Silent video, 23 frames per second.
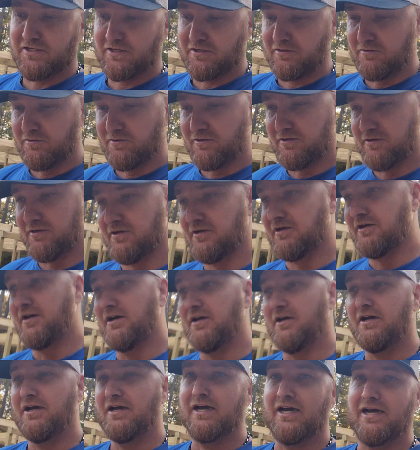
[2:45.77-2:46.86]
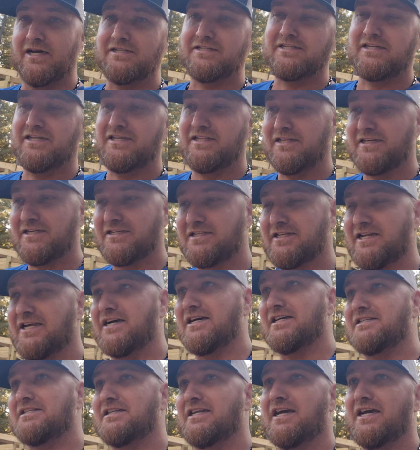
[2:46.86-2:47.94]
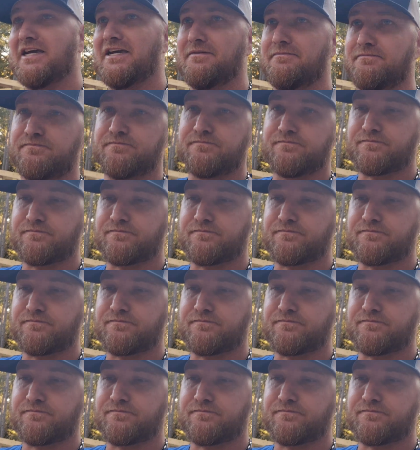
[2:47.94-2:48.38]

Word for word: though. I seen this last night.